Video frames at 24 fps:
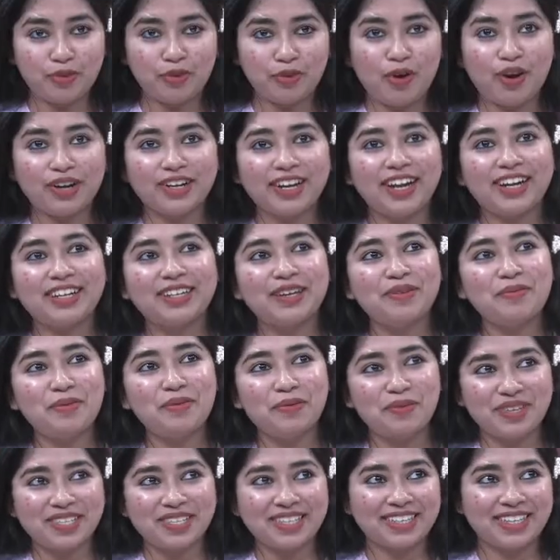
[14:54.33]
on that time we
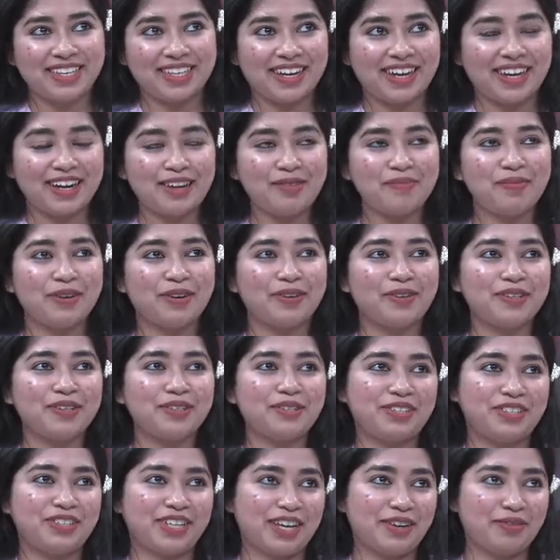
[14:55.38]
was scared
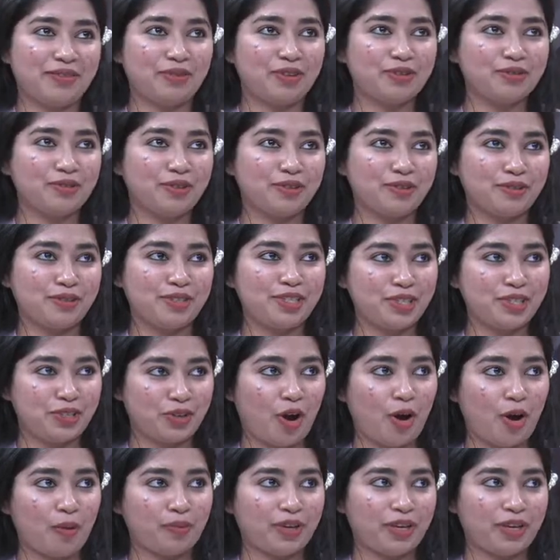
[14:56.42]
because train was also
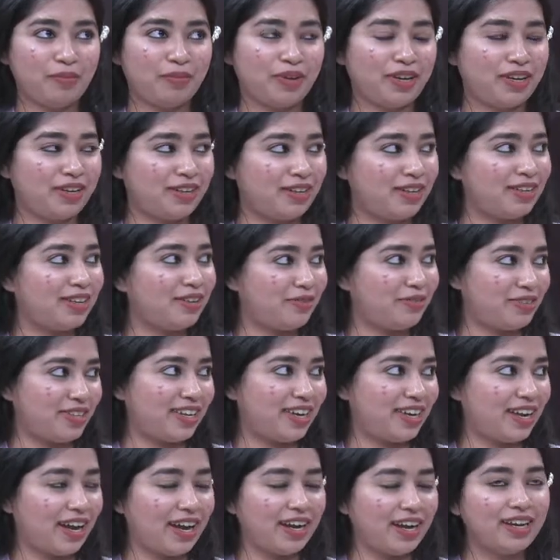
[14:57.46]
stopped in middle of the
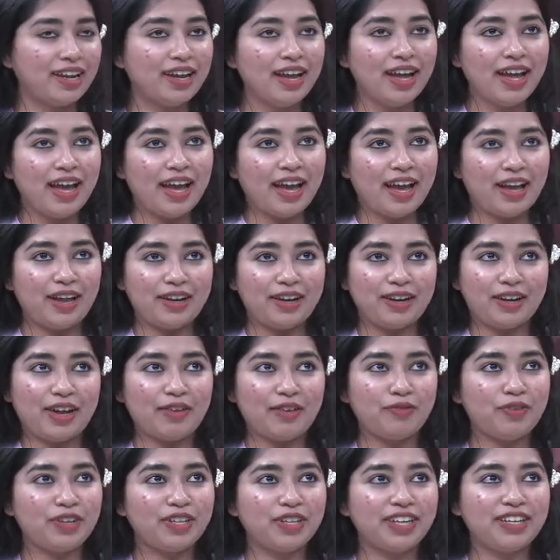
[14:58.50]
night. And
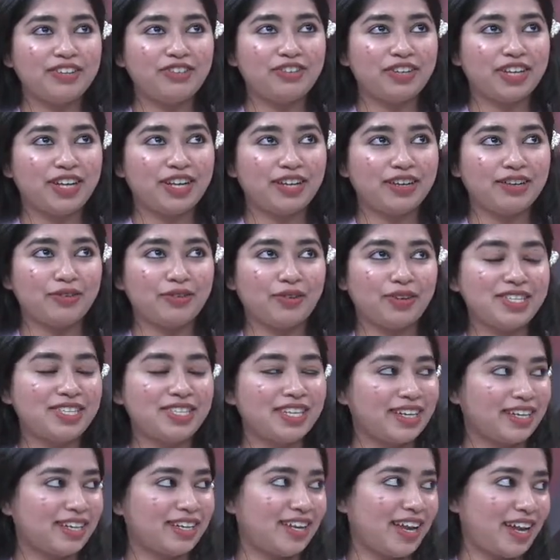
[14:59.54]
every in train, not a
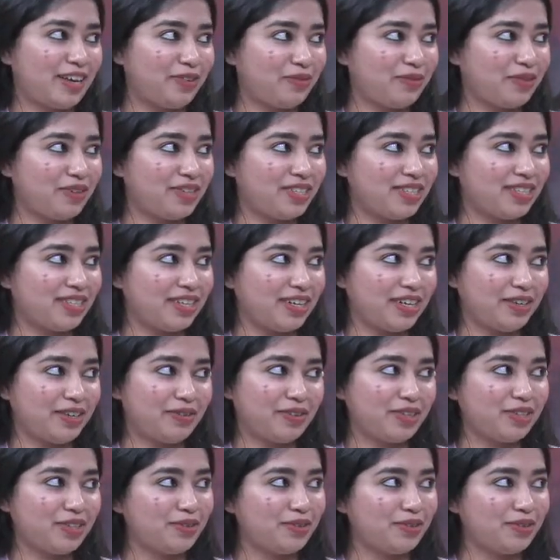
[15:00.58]
single light was there. It was